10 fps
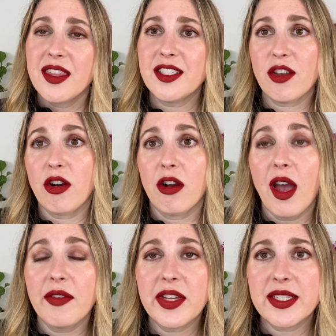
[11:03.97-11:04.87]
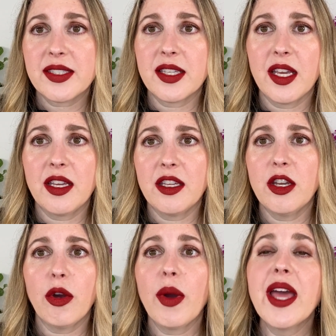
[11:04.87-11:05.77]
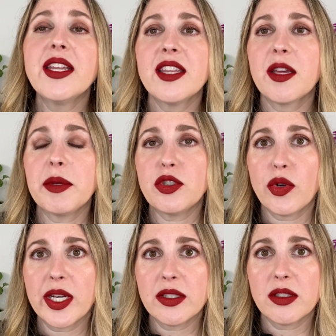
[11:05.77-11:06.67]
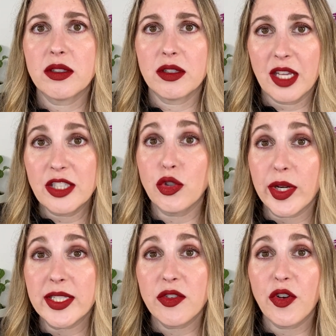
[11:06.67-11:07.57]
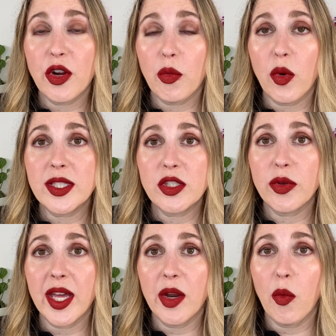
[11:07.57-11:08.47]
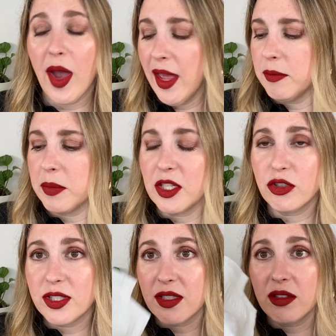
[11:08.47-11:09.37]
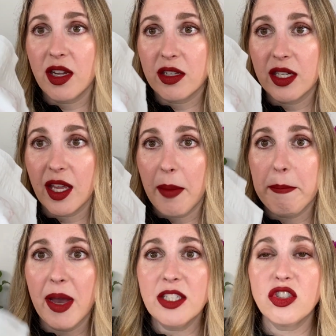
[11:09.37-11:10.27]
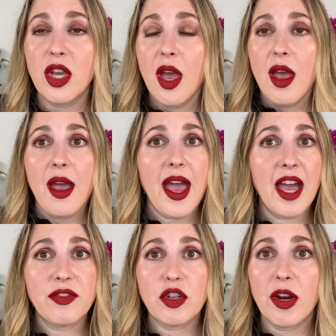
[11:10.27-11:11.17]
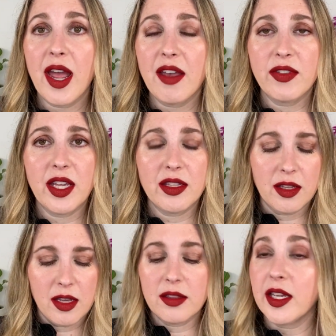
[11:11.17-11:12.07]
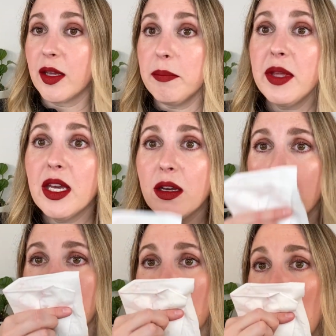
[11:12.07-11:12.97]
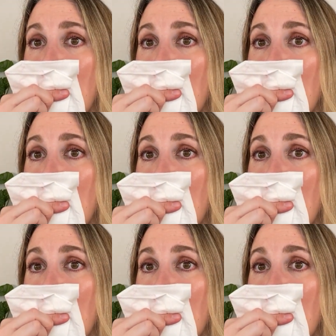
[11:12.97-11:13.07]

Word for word: These are obviously, you know, anything can be trans can transfer once you get it wet, but you're still not going to get much after having like a meal